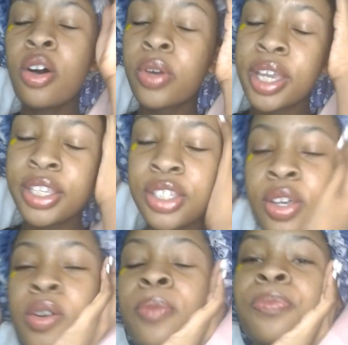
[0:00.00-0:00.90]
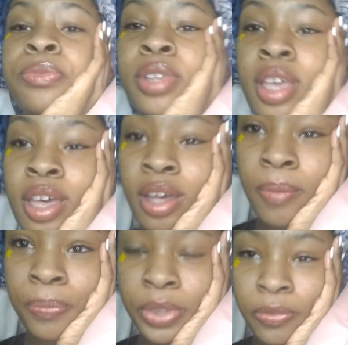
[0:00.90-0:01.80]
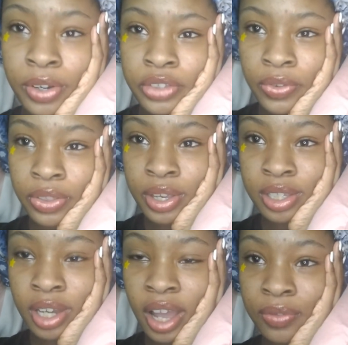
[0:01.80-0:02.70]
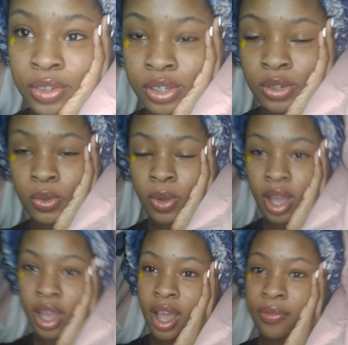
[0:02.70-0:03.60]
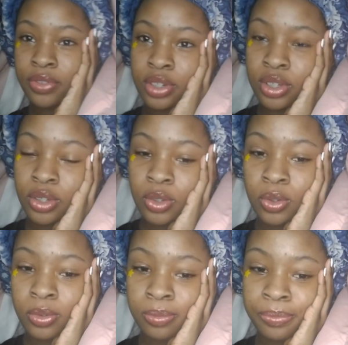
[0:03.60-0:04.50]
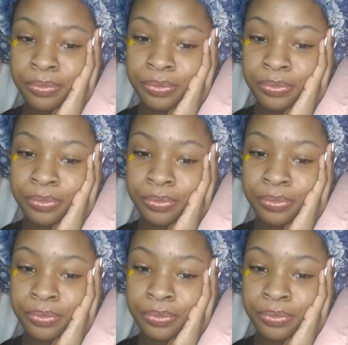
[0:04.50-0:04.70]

Okay, so the first few things that I have to do, I have to do